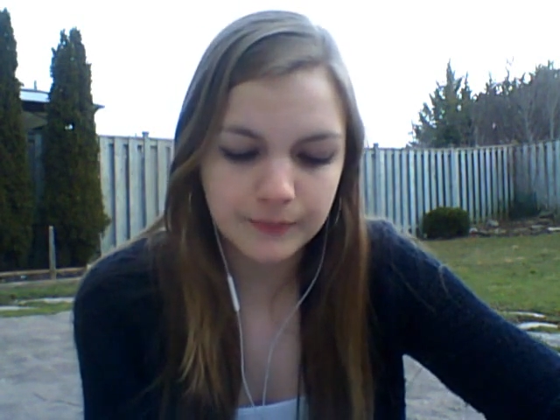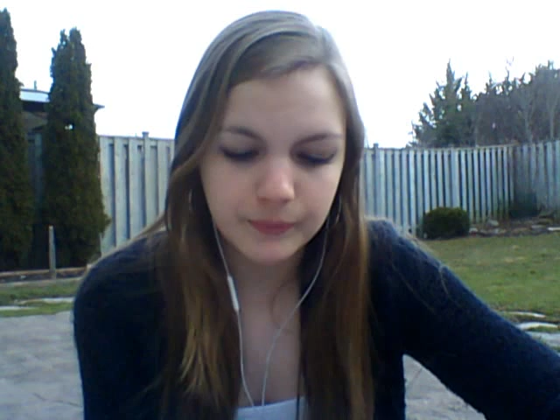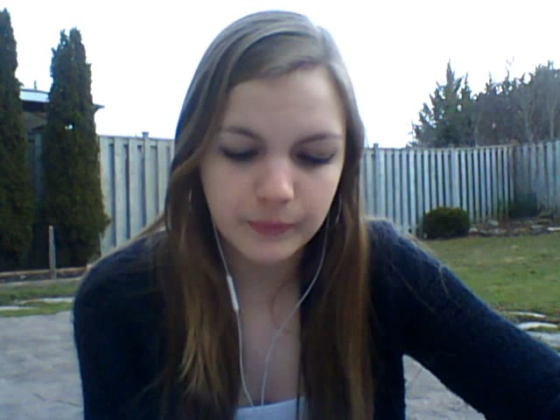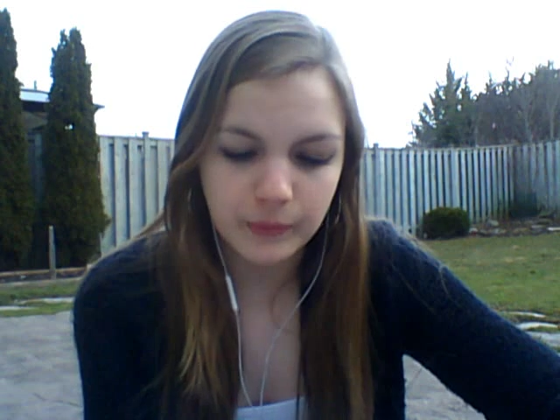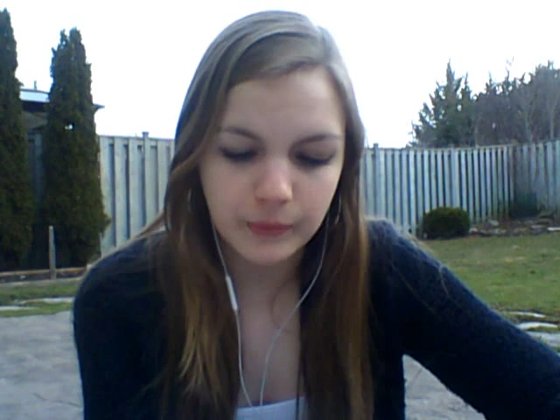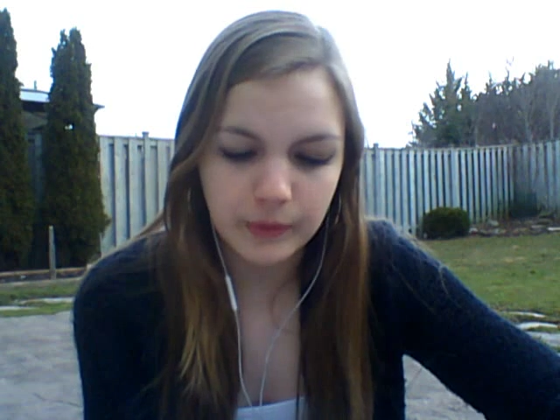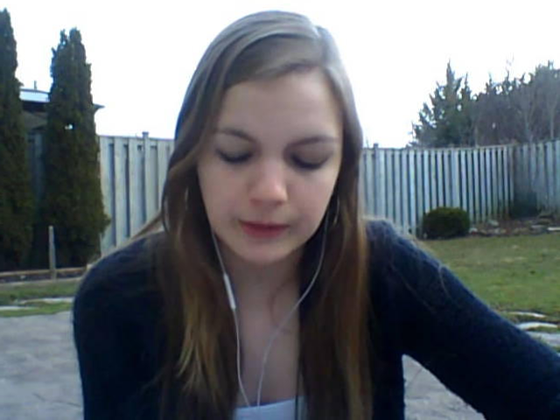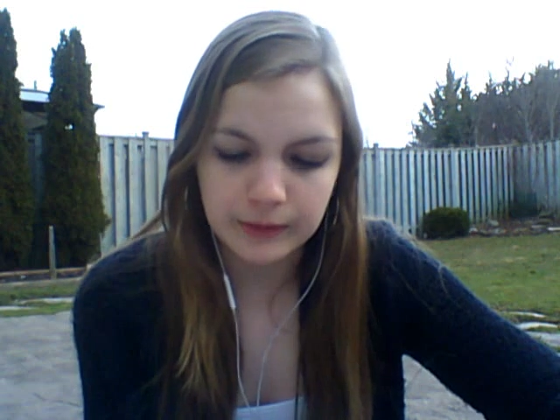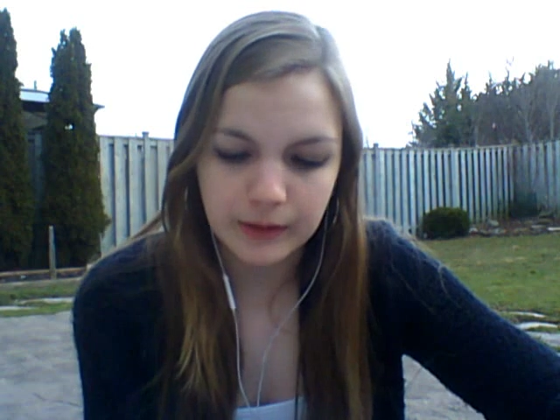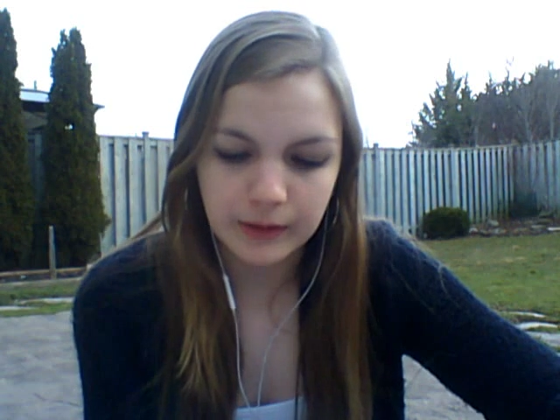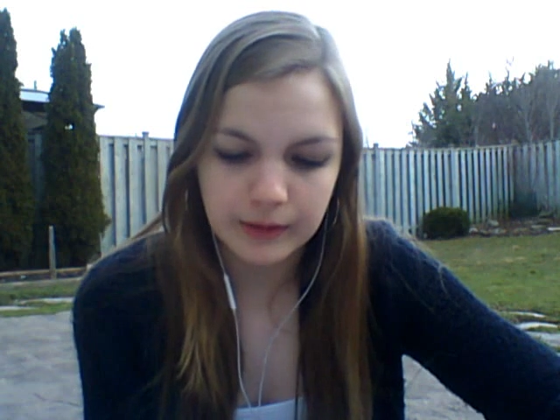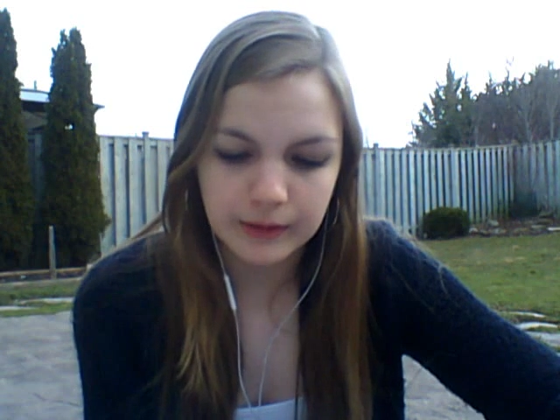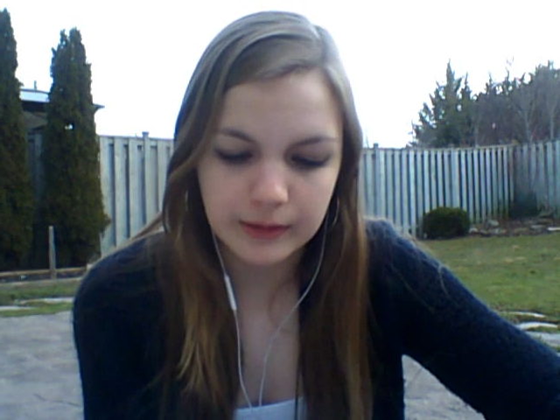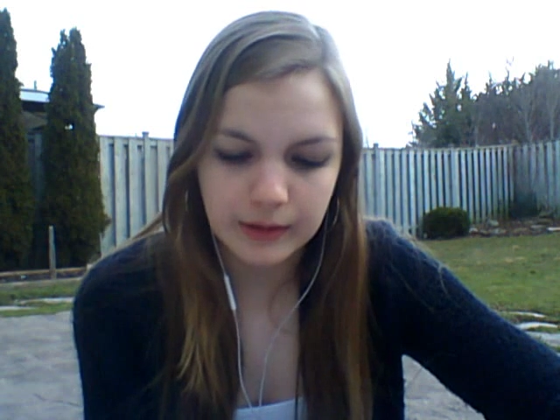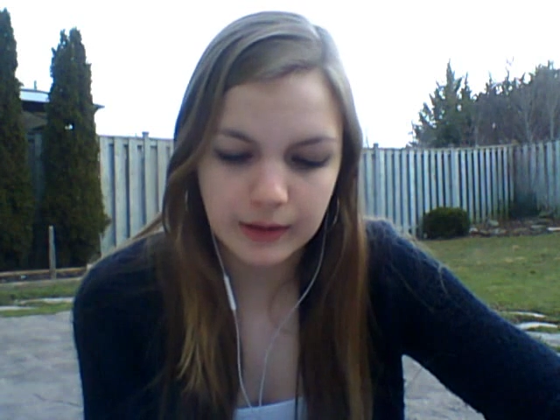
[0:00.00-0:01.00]
What else did
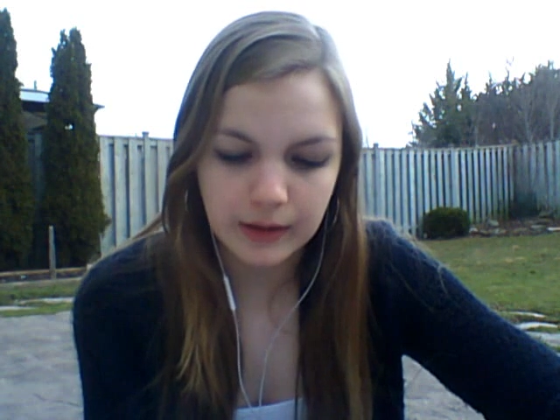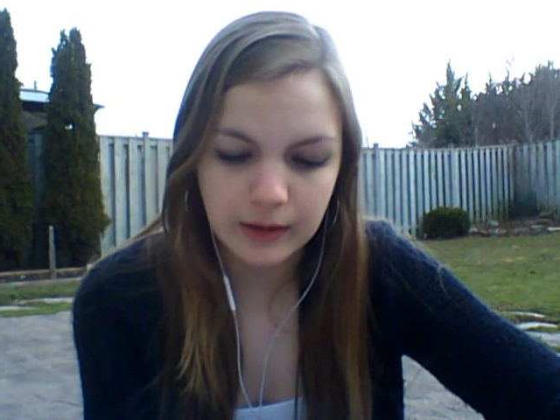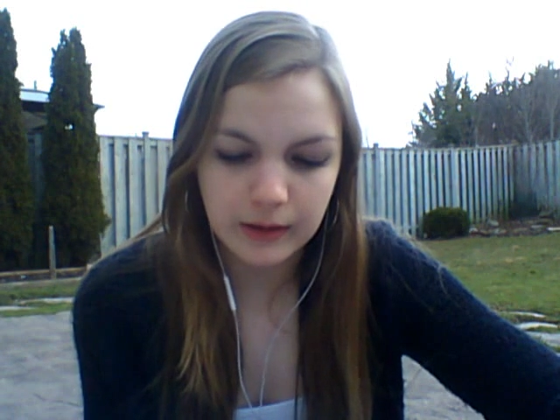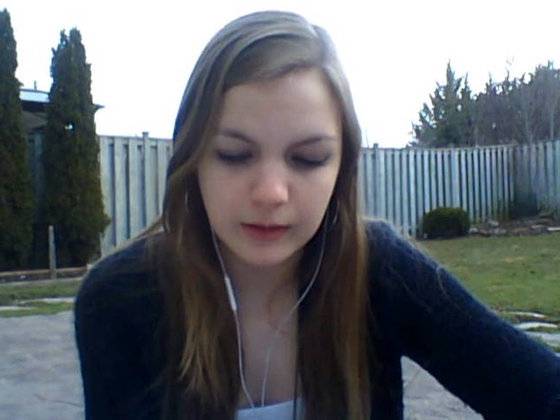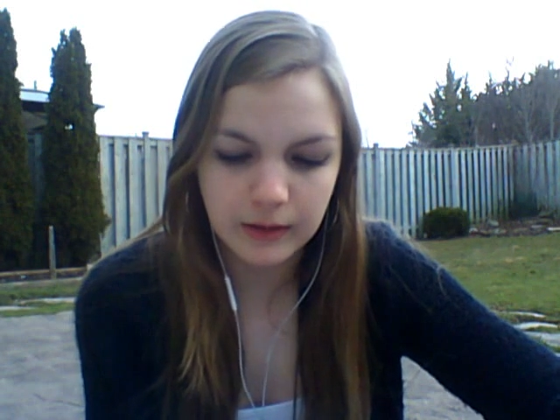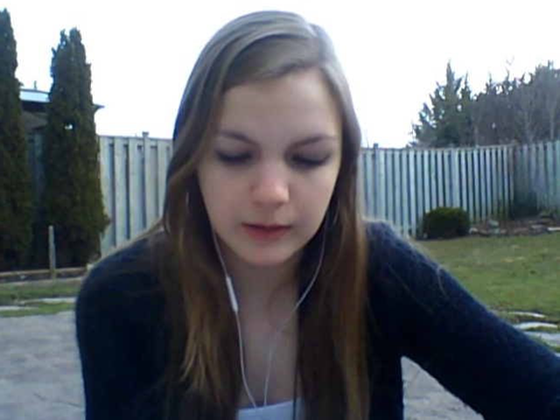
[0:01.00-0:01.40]
I say?